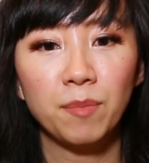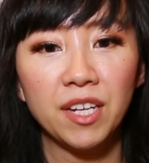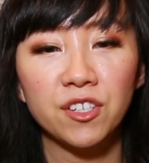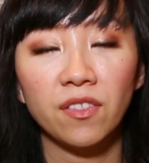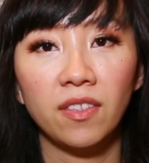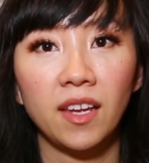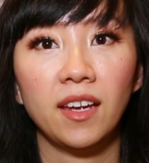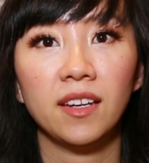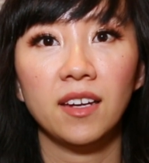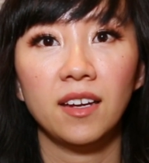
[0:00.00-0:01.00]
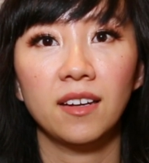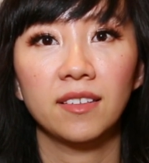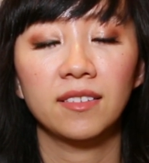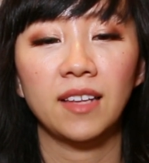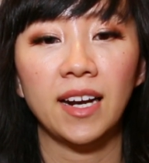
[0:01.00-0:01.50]
major thing
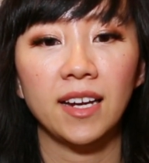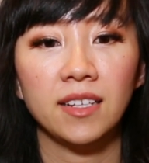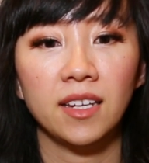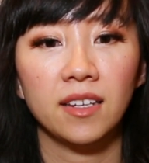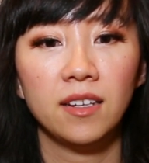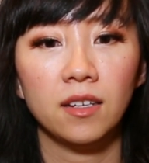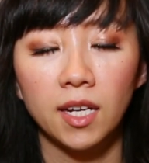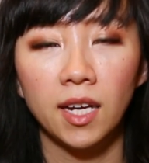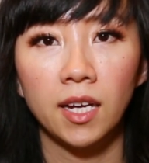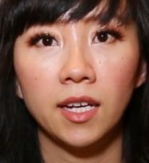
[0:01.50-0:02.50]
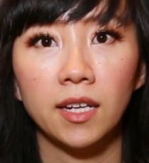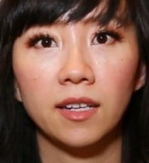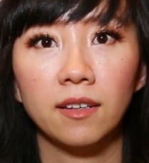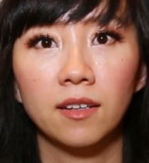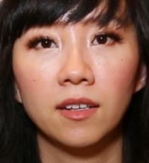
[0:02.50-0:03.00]
that I did, I